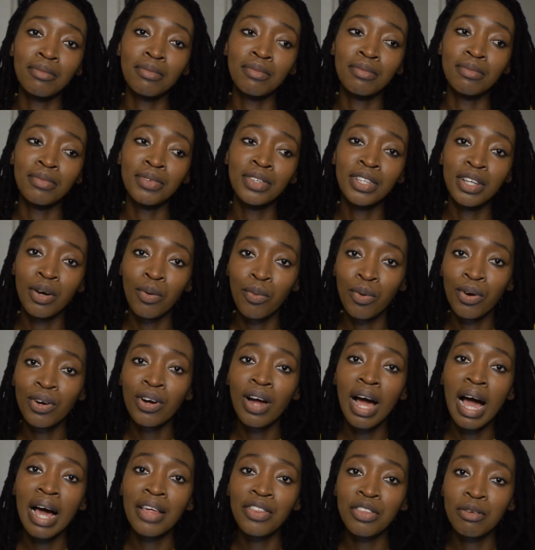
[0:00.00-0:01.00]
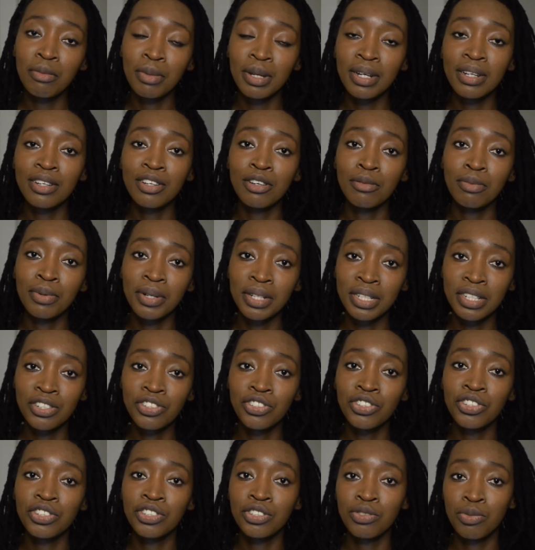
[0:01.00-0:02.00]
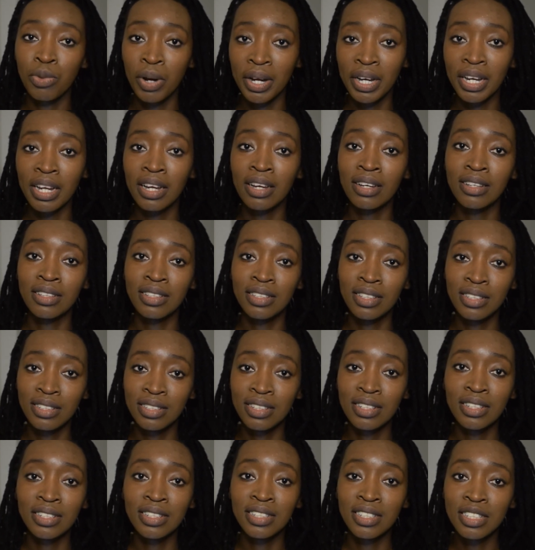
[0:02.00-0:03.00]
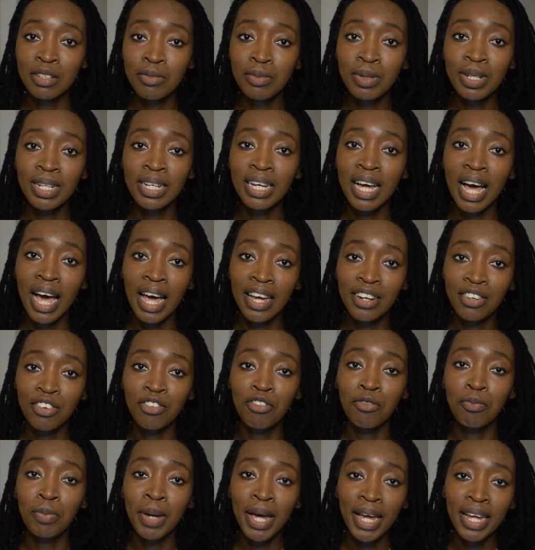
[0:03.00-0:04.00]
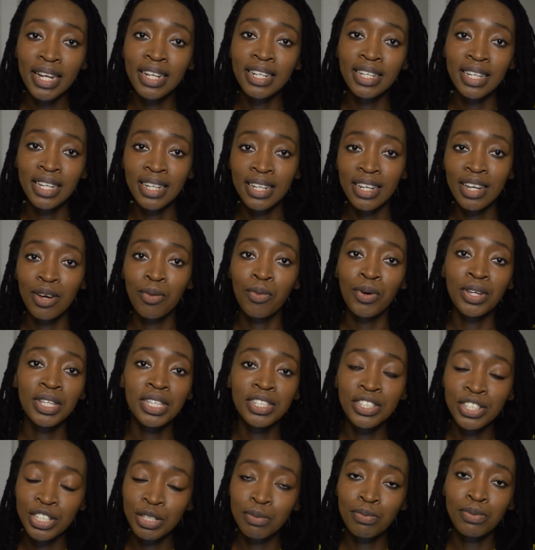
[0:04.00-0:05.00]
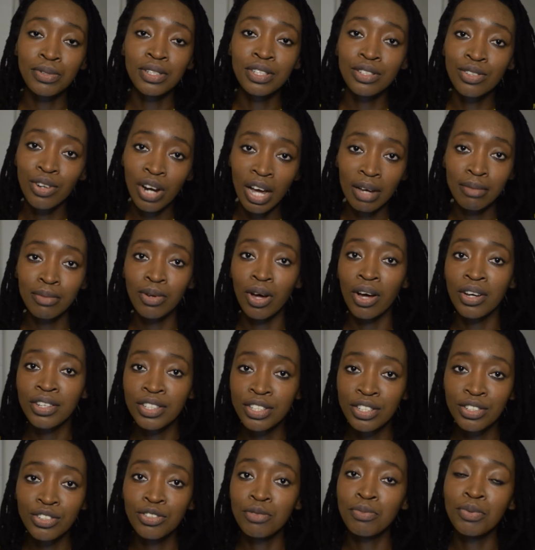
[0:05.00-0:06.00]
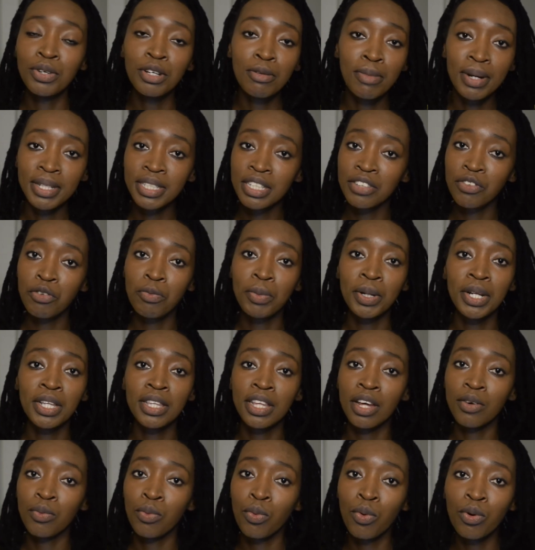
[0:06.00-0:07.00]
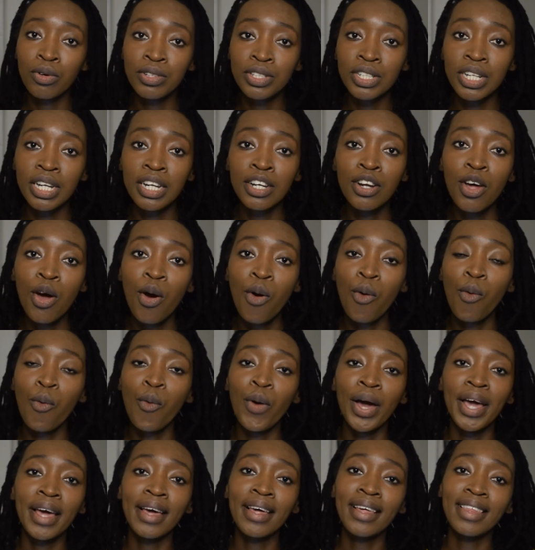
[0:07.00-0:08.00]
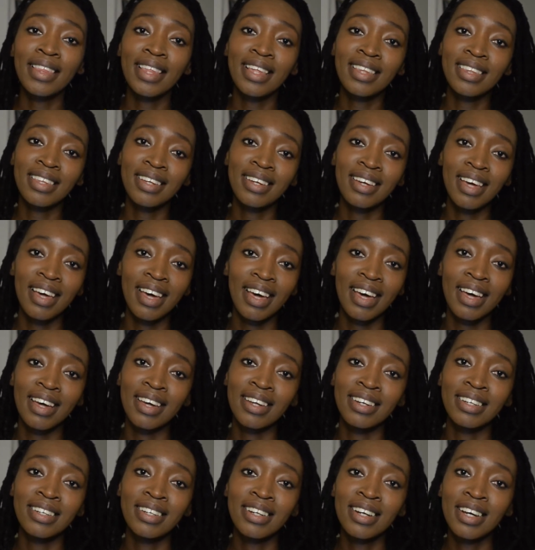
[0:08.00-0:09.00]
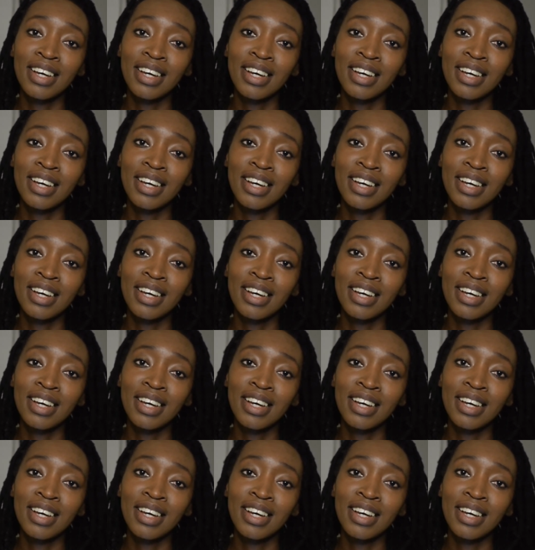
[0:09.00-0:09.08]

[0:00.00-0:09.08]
There were other medical practitioners running a similar kind of pain clinic where they just prescribed Oxy to pretty much everybody that walked in, whether they had